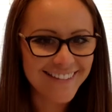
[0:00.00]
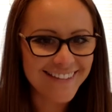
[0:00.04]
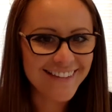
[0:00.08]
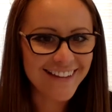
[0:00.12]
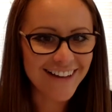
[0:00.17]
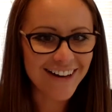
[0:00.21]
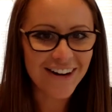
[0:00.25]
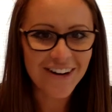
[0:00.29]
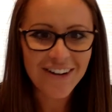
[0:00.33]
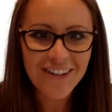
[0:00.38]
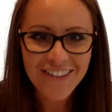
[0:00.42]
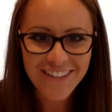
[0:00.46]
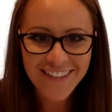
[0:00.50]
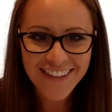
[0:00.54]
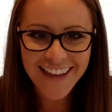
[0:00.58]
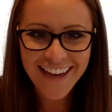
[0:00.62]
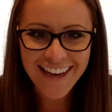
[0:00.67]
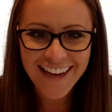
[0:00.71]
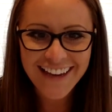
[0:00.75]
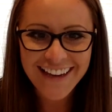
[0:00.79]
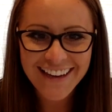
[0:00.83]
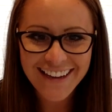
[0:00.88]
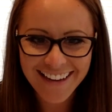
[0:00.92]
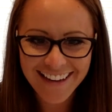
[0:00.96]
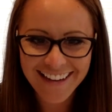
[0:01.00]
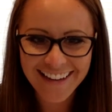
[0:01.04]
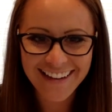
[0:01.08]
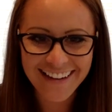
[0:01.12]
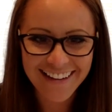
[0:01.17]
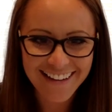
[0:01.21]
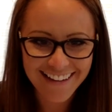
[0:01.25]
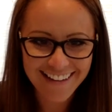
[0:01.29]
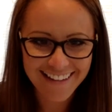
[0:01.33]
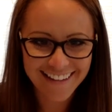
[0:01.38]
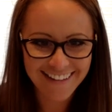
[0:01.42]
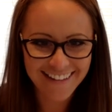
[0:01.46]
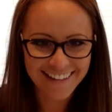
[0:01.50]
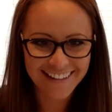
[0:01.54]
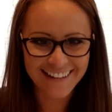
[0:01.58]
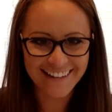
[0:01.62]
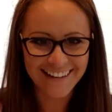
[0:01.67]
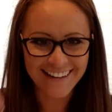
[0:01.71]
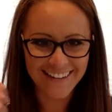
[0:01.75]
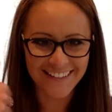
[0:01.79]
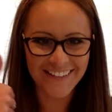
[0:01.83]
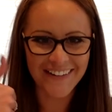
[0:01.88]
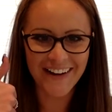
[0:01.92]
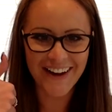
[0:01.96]
the whole thing.
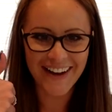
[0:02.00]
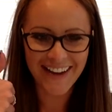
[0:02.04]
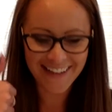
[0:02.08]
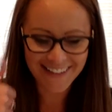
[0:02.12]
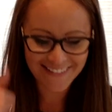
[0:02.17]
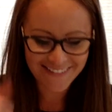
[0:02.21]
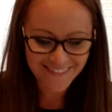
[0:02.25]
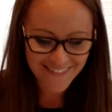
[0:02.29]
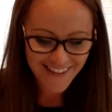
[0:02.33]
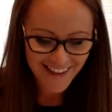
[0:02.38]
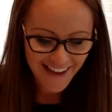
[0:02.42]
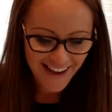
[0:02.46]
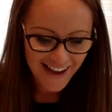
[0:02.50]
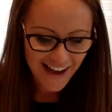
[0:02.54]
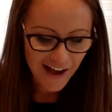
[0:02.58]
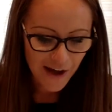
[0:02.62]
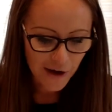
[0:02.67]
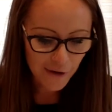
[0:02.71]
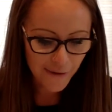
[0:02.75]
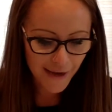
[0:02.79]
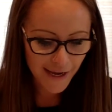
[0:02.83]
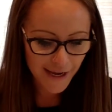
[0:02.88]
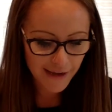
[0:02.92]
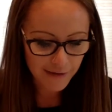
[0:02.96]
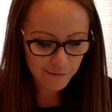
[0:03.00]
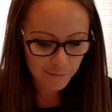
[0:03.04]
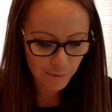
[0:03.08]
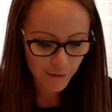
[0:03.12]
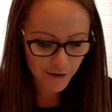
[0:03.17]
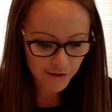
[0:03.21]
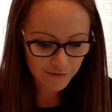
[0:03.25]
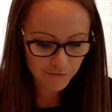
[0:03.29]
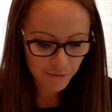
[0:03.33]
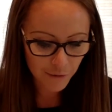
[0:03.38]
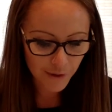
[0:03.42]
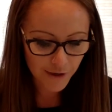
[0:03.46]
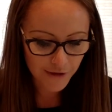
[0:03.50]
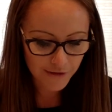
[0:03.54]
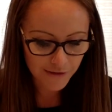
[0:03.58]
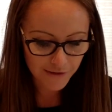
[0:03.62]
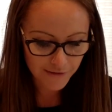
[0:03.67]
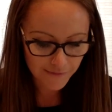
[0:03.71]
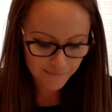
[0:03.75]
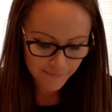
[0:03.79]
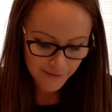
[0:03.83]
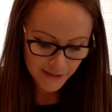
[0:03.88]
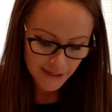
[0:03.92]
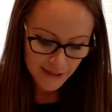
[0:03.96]
Great. Okay, 1/4.
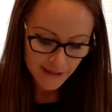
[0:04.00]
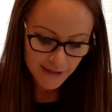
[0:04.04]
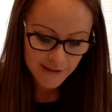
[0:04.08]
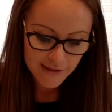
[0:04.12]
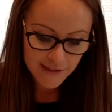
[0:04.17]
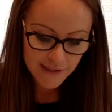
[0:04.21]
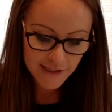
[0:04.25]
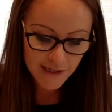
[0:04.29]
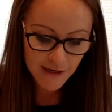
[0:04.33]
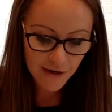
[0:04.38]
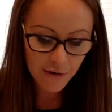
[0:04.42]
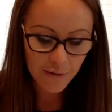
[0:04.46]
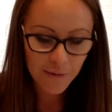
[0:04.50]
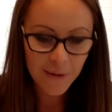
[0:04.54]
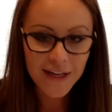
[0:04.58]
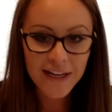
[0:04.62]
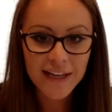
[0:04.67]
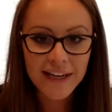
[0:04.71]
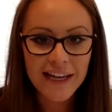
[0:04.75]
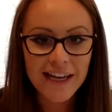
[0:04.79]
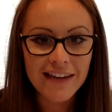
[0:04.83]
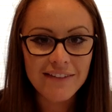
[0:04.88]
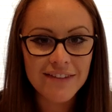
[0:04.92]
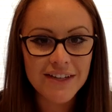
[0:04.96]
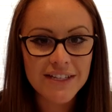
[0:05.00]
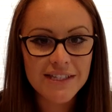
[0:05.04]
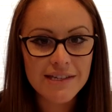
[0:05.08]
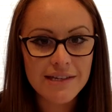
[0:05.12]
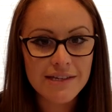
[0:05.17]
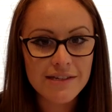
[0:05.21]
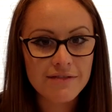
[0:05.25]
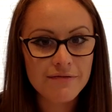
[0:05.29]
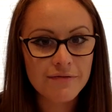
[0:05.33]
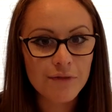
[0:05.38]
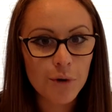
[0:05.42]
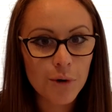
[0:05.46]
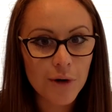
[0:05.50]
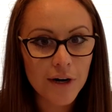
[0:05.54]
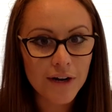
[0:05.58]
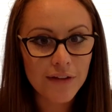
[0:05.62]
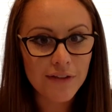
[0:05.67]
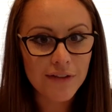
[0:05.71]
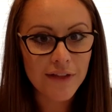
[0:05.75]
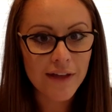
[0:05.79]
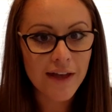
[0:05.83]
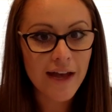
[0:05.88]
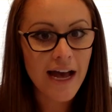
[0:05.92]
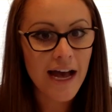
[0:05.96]
So if it says fourth,
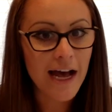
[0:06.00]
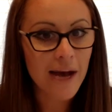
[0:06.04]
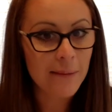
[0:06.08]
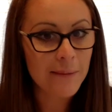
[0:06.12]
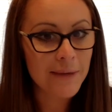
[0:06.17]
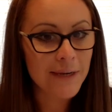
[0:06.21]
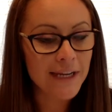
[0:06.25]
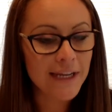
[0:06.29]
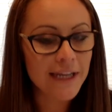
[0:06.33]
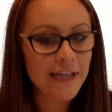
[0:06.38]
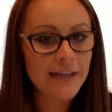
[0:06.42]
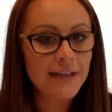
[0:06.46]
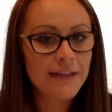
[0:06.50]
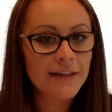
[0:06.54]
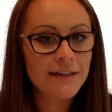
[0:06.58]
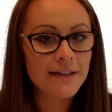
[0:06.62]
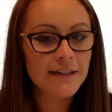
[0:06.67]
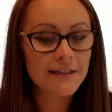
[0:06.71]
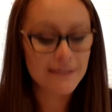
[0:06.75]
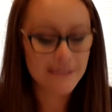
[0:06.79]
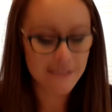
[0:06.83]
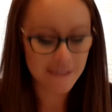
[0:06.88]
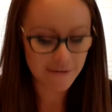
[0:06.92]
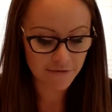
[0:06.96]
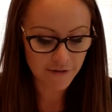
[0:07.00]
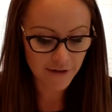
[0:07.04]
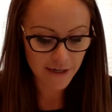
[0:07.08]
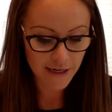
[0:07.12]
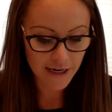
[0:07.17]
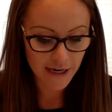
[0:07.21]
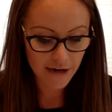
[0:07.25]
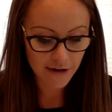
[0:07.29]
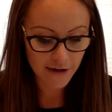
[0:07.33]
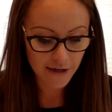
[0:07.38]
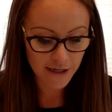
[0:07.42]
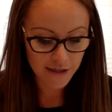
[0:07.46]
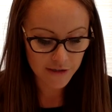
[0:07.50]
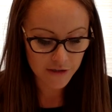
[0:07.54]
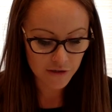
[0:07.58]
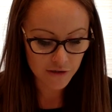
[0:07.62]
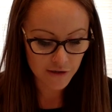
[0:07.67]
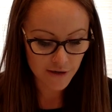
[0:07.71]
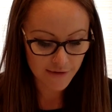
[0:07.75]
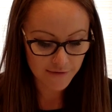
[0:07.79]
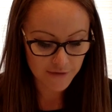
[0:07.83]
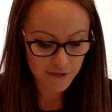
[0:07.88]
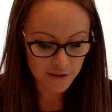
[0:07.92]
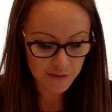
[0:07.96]
how many different areas do
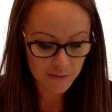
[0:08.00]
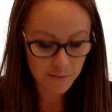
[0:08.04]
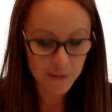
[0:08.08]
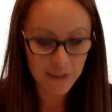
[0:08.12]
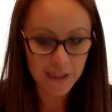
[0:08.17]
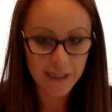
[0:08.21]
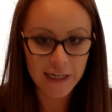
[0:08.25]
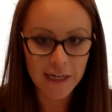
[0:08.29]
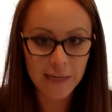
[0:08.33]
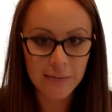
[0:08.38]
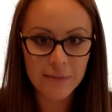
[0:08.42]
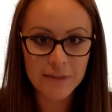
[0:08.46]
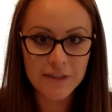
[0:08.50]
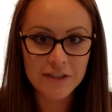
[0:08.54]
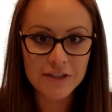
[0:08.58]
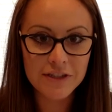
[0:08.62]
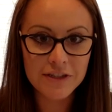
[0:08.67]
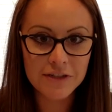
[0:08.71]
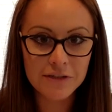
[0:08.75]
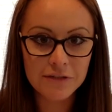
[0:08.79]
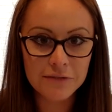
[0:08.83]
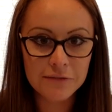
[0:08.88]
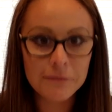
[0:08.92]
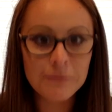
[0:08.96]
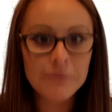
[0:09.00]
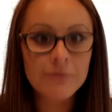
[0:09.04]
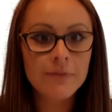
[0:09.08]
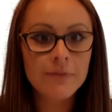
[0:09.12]
you have to split it up into?